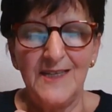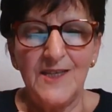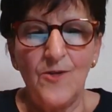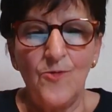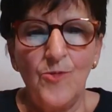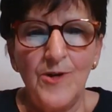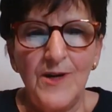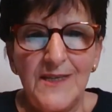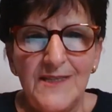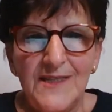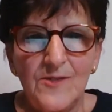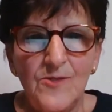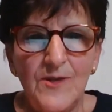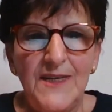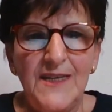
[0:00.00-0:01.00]
There is a
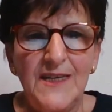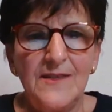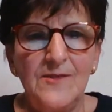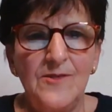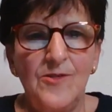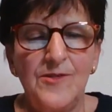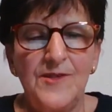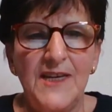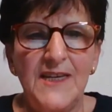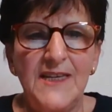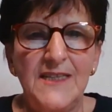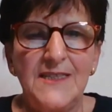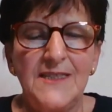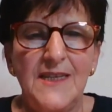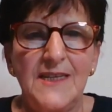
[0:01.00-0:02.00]
word that we hear
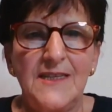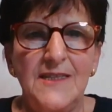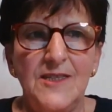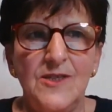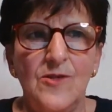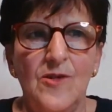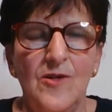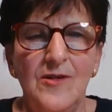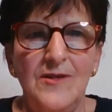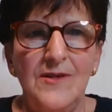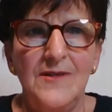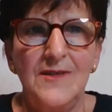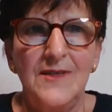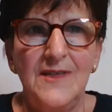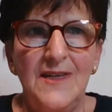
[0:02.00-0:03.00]
nowadays that is
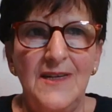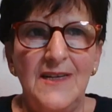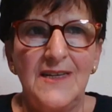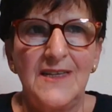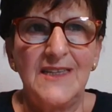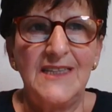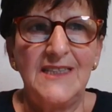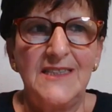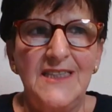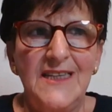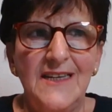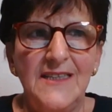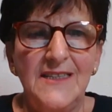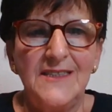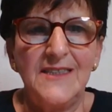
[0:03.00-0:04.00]
called
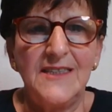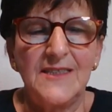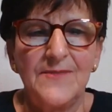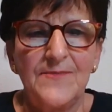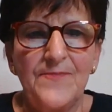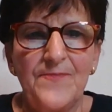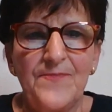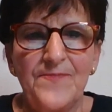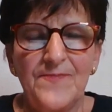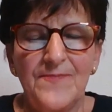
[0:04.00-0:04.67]
resilience.